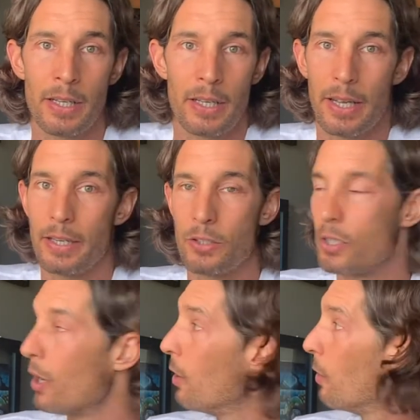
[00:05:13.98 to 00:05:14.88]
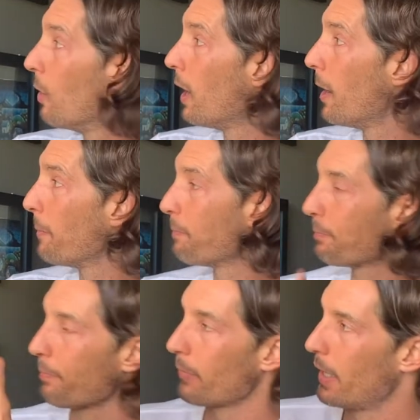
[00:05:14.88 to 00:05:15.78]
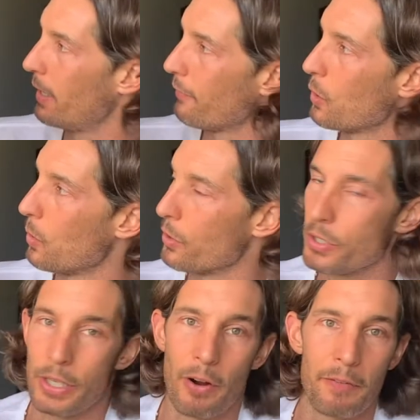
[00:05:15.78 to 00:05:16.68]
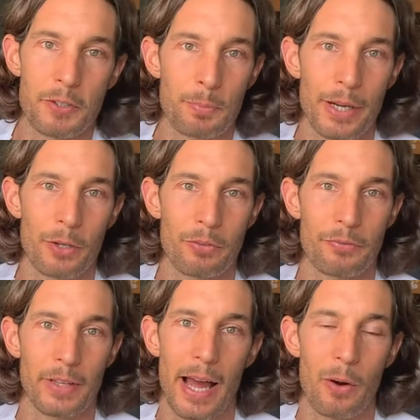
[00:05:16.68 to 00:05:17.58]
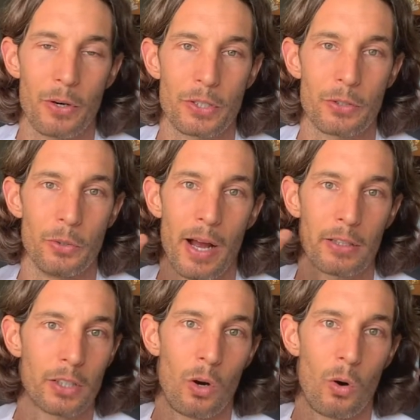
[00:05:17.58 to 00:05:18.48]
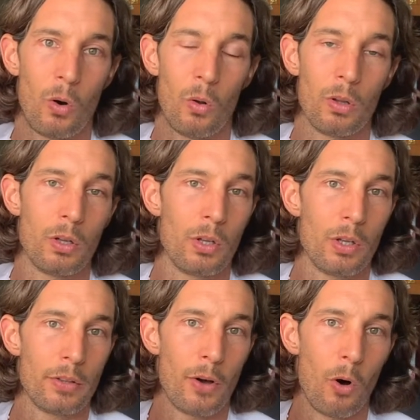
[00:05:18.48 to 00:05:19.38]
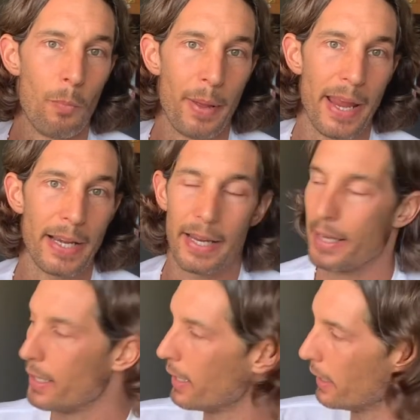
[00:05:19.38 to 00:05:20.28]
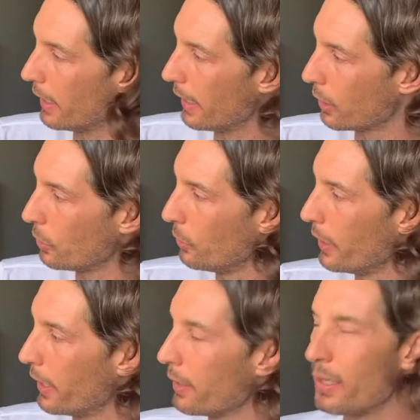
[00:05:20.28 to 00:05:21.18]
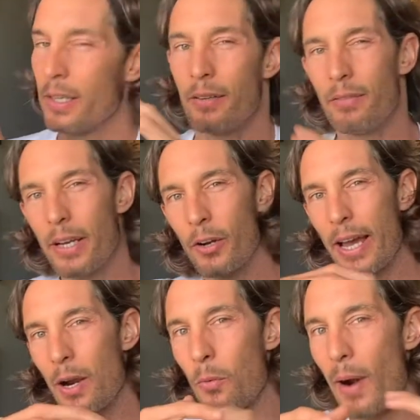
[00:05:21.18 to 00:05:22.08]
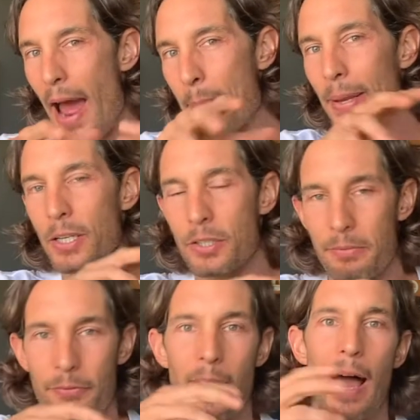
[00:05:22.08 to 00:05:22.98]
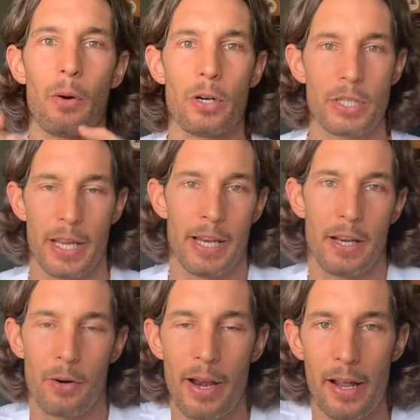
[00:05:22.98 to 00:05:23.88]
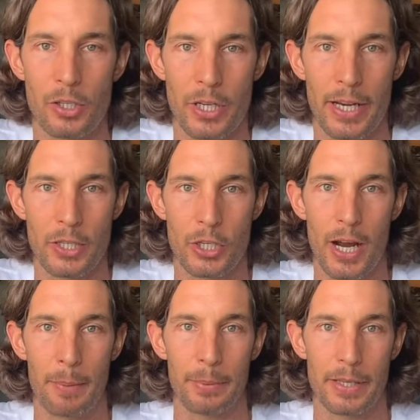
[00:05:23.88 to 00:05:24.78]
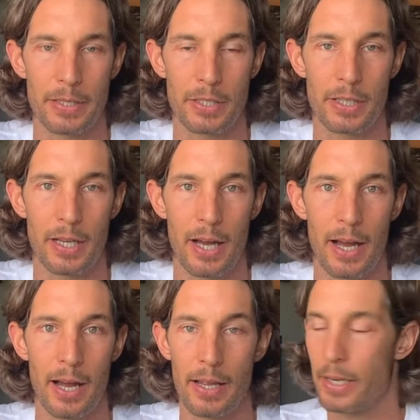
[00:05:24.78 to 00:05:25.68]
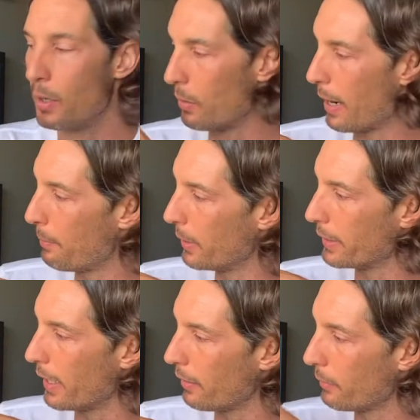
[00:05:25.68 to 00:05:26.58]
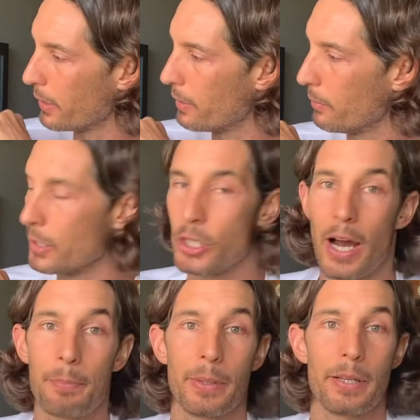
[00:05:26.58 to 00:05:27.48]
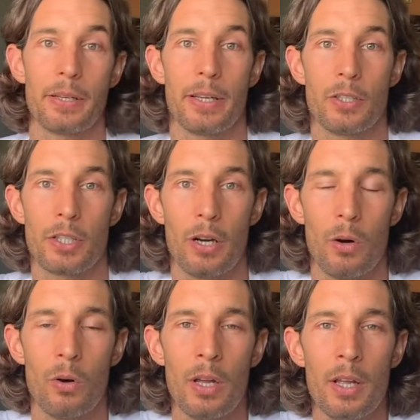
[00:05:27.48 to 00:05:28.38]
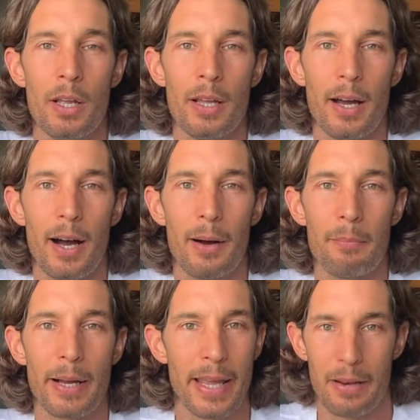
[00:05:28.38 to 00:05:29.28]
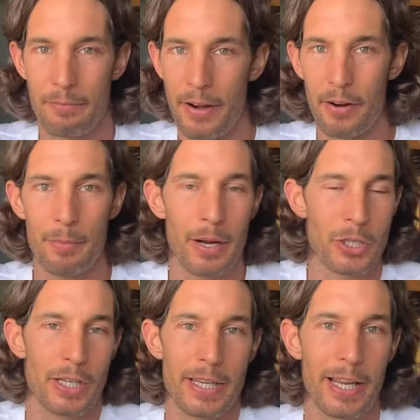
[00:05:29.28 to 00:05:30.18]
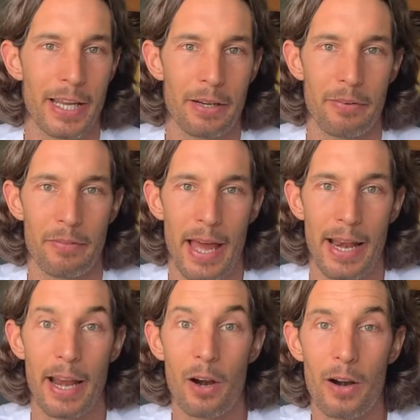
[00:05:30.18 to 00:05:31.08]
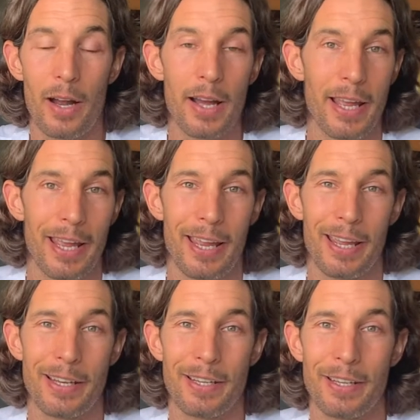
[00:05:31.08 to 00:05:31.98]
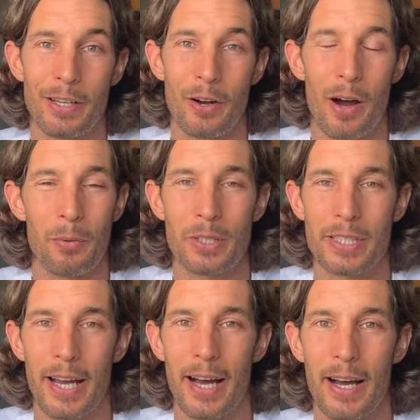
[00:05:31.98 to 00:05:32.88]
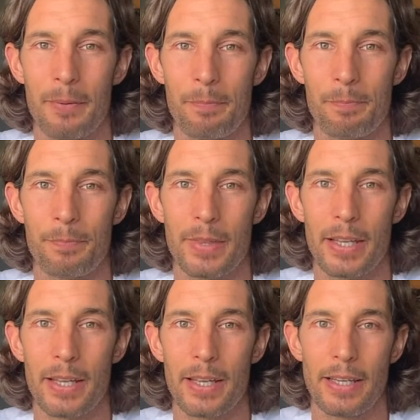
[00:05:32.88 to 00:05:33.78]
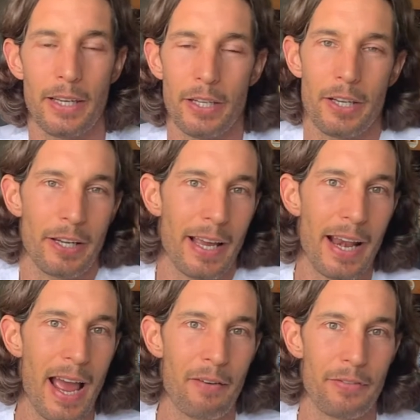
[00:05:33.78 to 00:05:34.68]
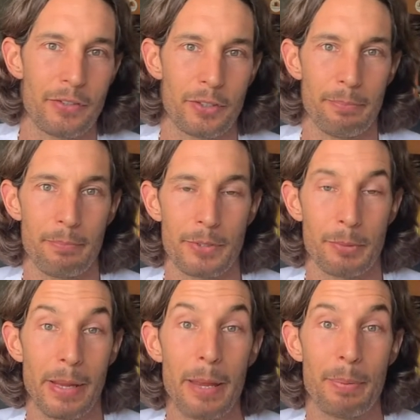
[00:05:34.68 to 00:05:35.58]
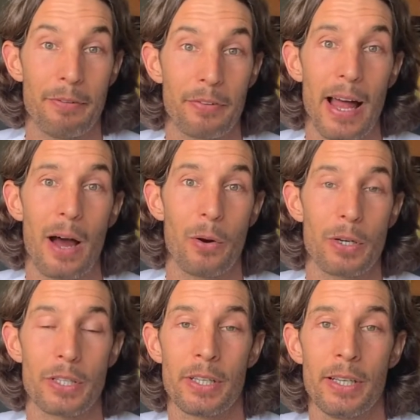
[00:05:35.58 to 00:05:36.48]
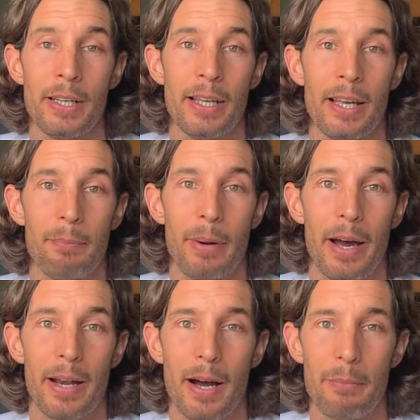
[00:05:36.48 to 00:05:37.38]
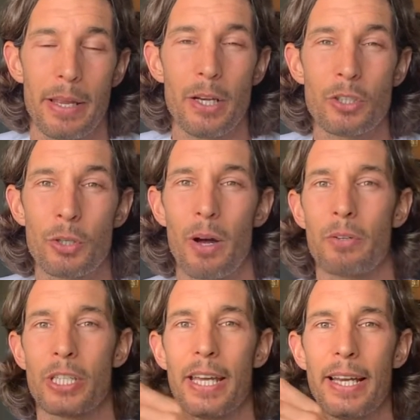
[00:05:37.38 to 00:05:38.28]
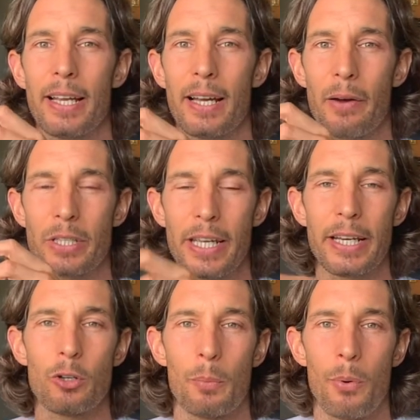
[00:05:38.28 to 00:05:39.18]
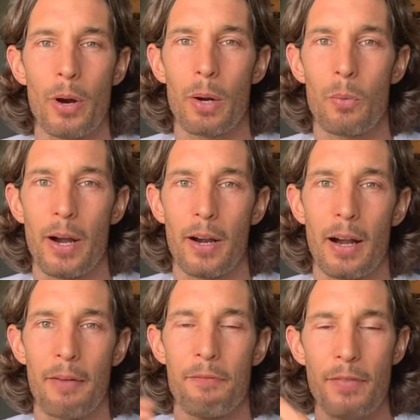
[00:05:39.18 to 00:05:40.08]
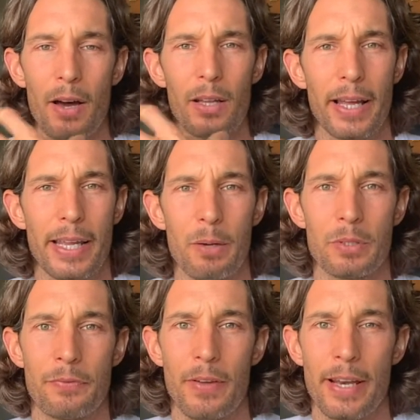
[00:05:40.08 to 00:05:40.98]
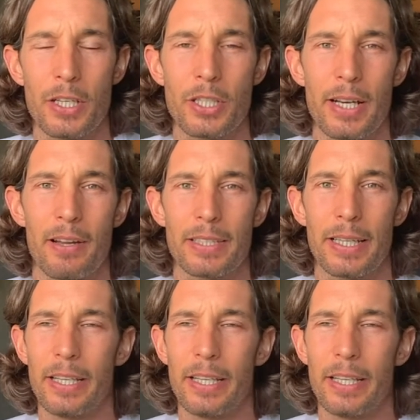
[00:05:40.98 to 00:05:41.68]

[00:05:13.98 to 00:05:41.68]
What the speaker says: And so, and of course, I've sprinkled flowers throughout the whole painting, and including, kind of wrapping some flowers in and around Janis Joplin's, what I put there with Joplin. And so, again, very much indicative of that era. And, I was, you got to have some hippie flowers. But, so I was getting to a point where I felt like it was finished, and I was like,